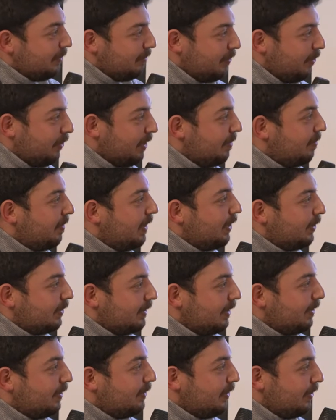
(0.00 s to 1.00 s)
more about
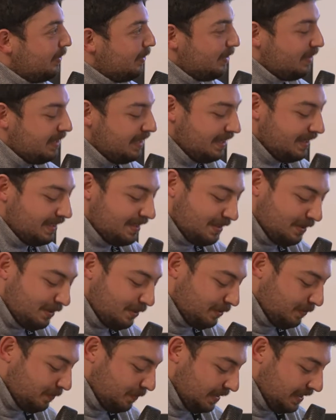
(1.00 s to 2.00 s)
our users.
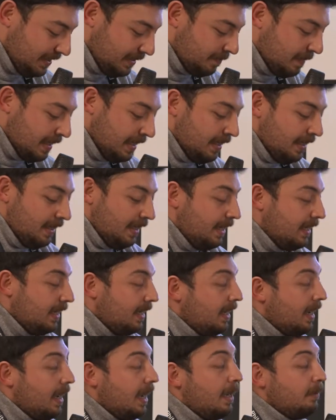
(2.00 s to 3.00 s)
So yeah,
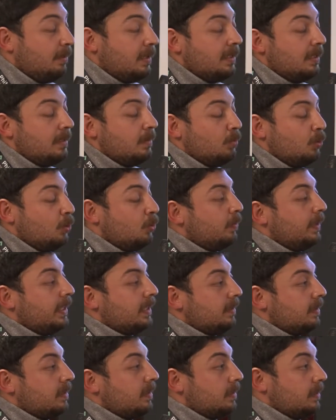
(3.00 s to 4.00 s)
I want to move with
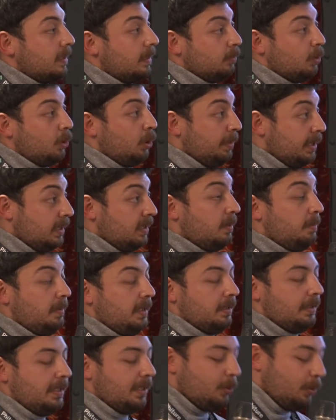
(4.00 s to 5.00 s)
some community
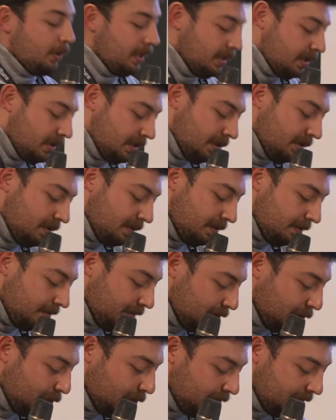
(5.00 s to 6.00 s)
building questions.
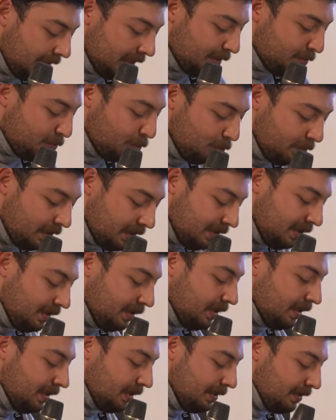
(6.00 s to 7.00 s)
So let's move with
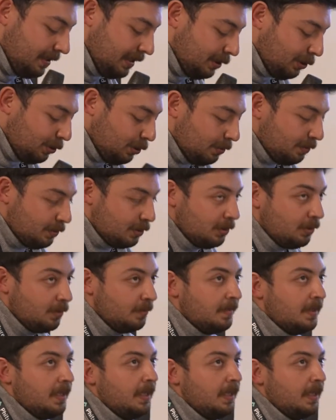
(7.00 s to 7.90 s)
Jakub. So